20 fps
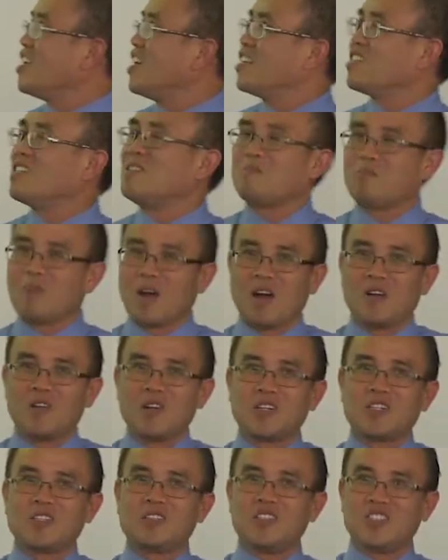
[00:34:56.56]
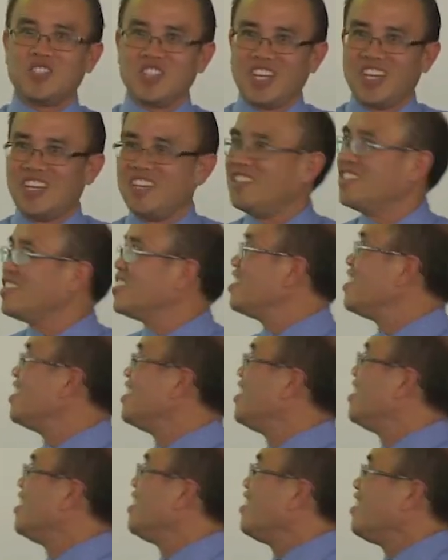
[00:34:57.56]
has the power to change
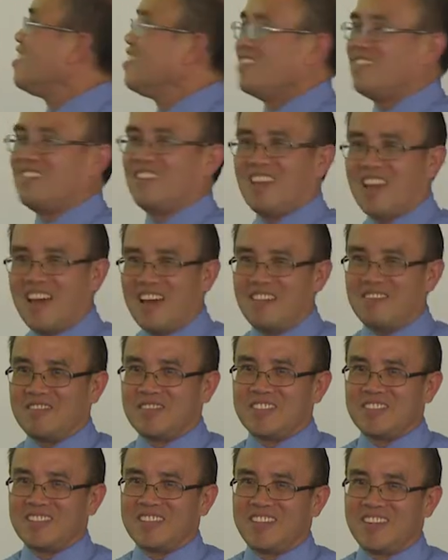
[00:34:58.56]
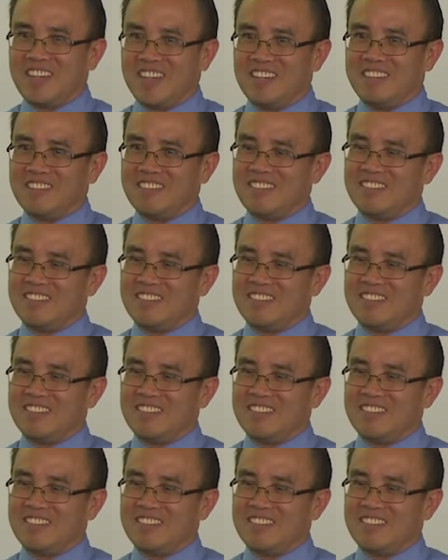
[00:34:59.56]
the lives, right?